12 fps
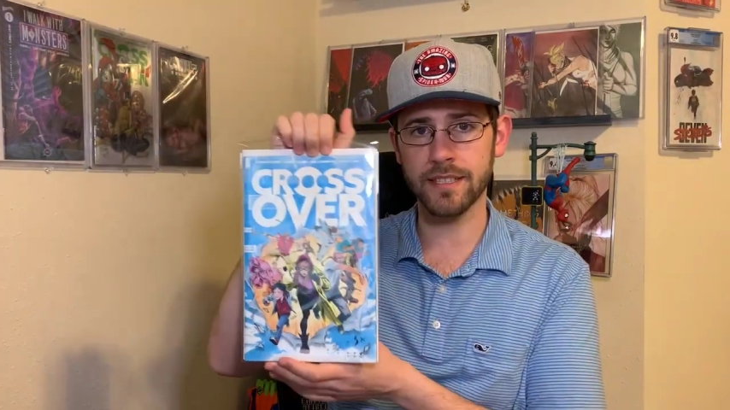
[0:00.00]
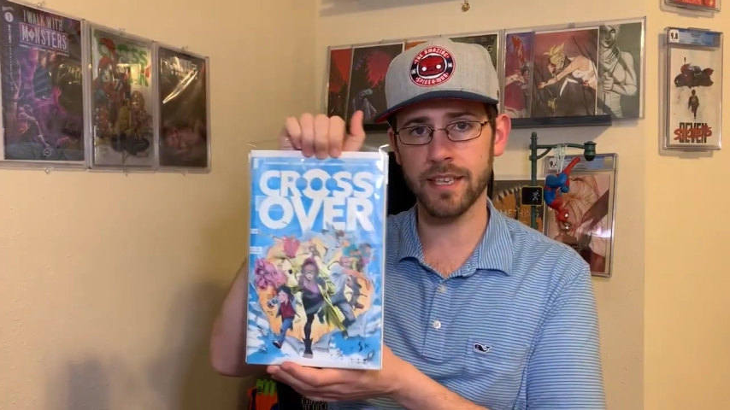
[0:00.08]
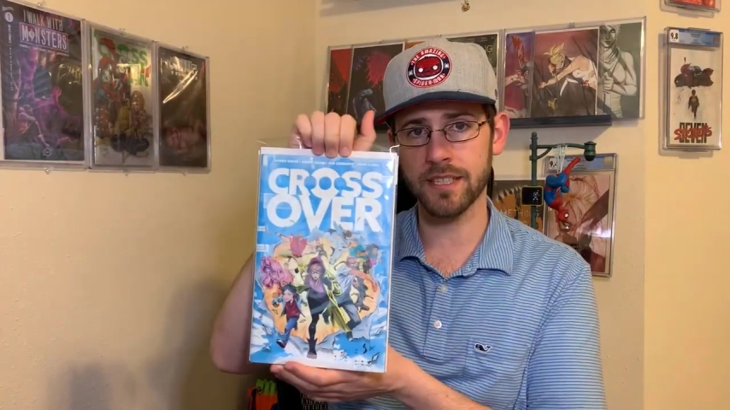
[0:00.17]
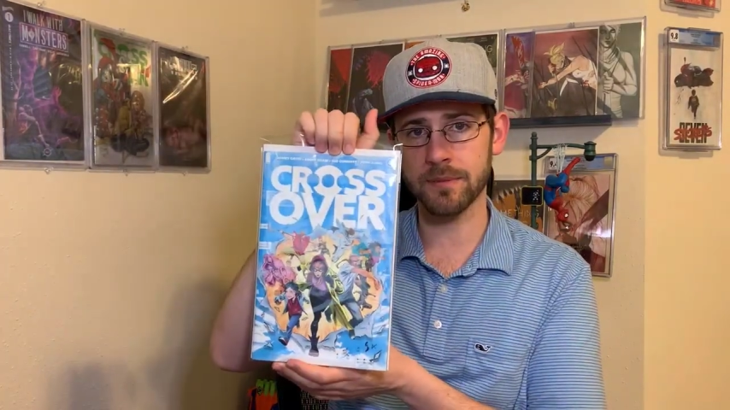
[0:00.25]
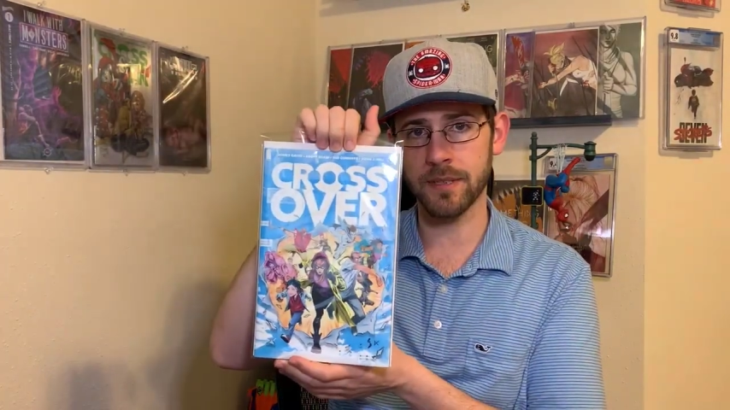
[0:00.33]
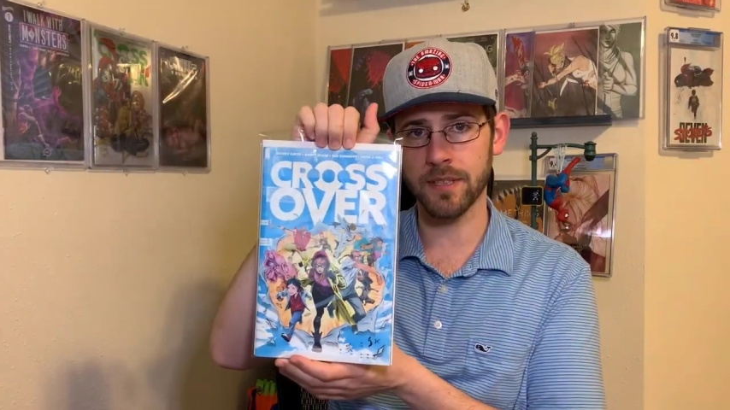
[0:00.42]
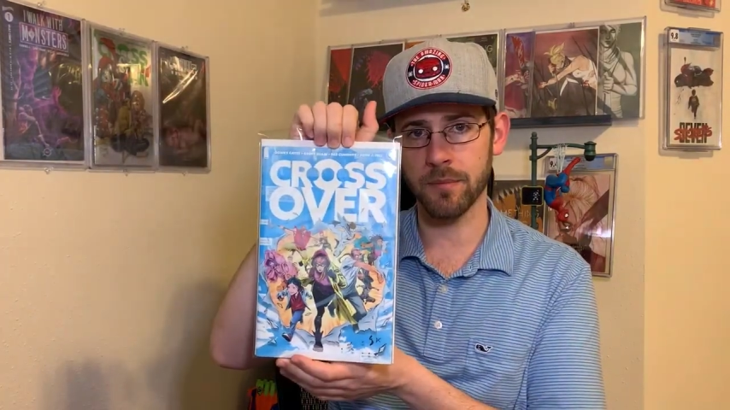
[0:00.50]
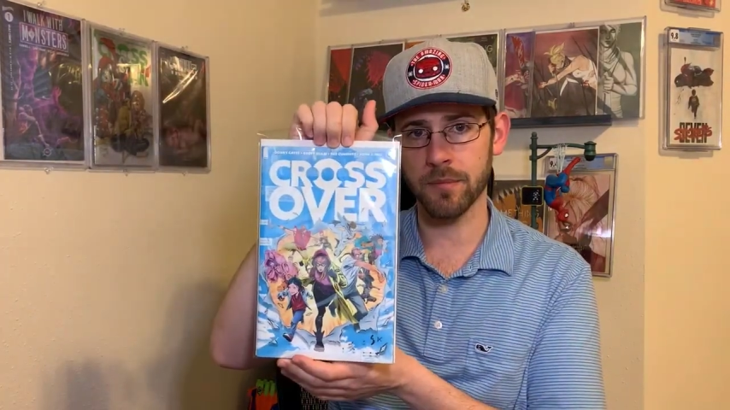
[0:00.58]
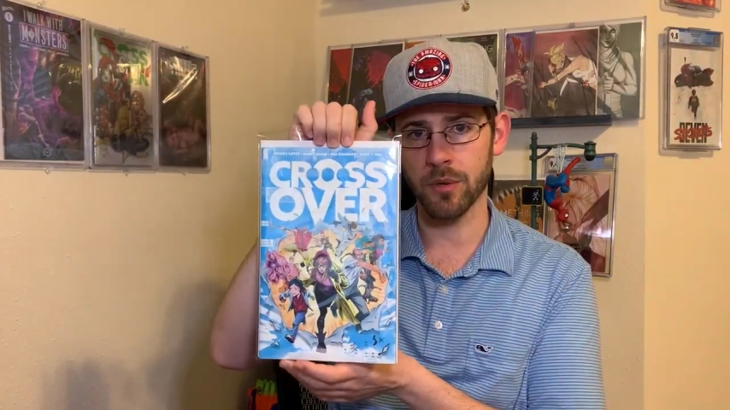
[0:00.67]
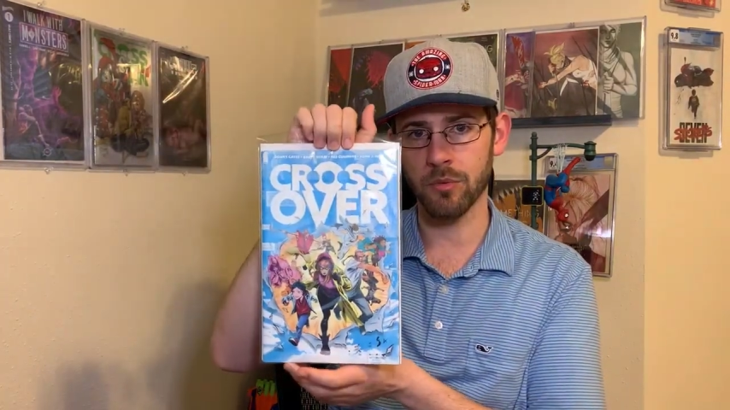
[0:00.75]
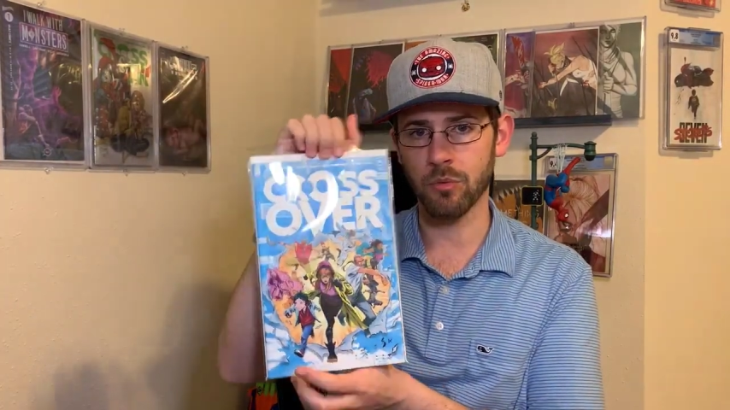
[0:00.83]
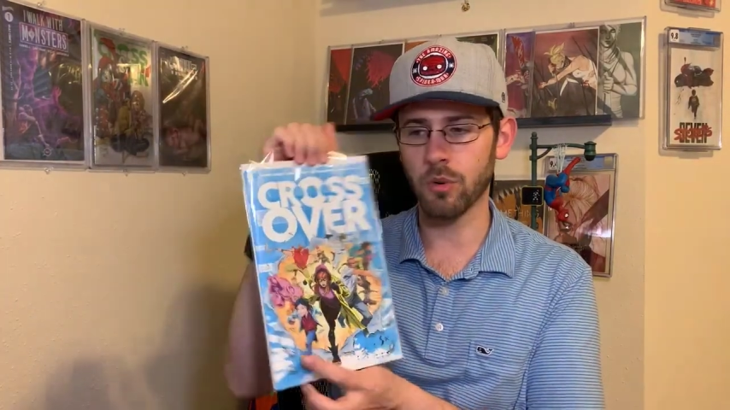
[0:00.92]
X-Men
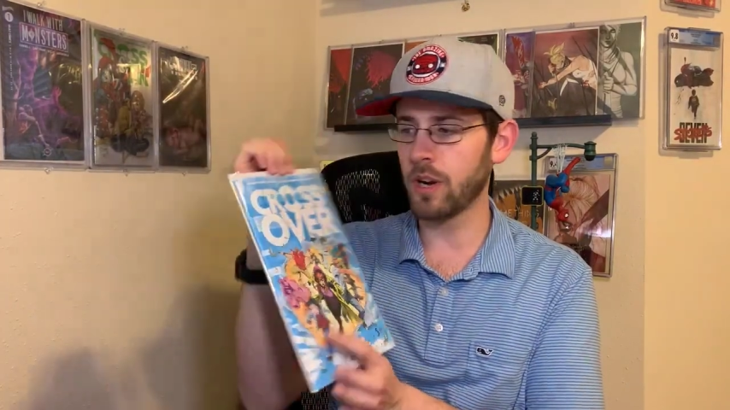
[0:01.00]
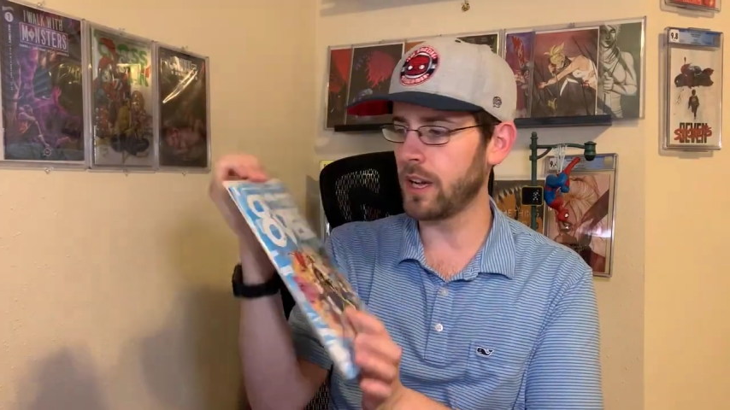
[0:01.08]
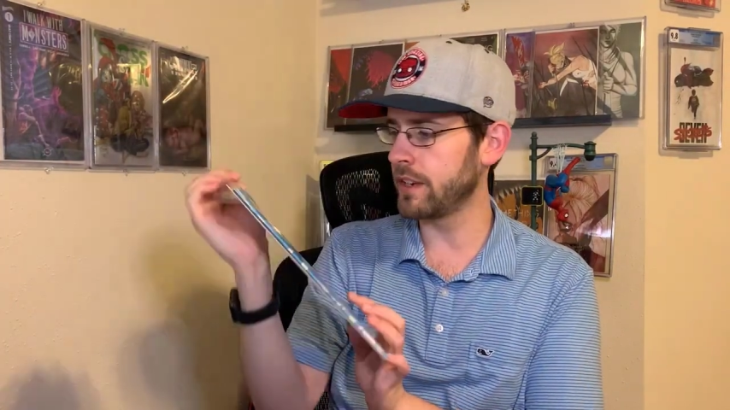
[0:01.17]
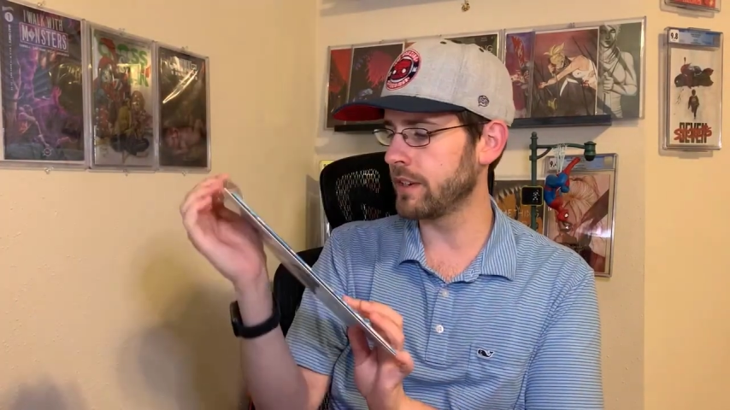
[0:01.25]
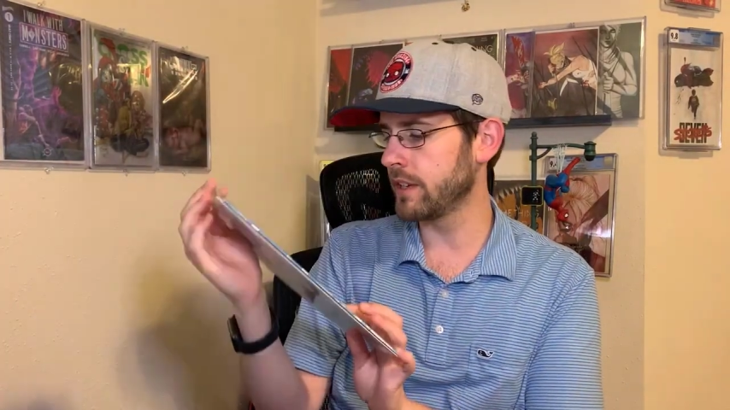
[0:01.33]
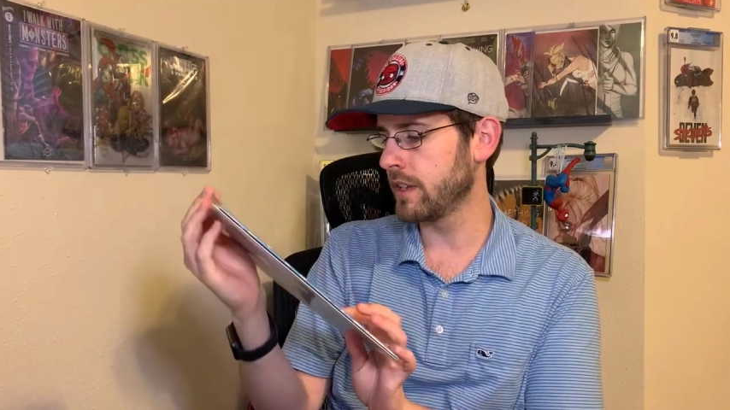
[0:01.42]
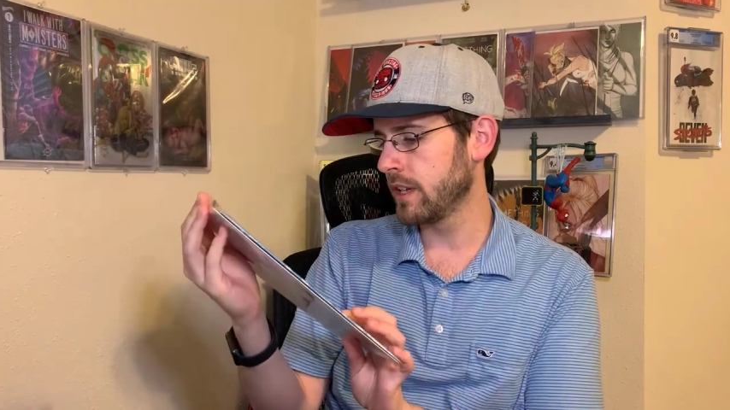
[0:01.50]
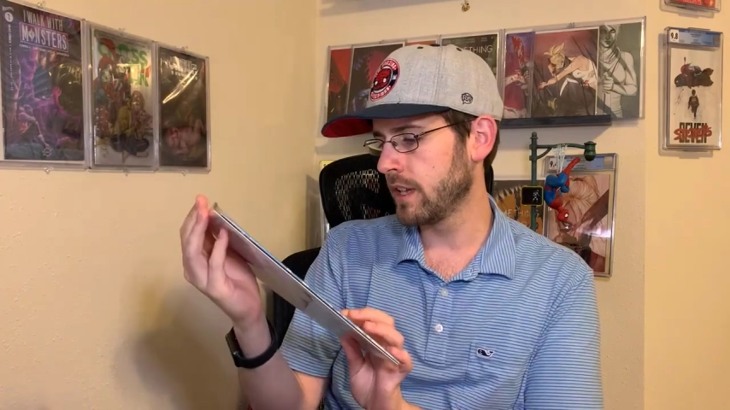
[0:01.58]
number 1.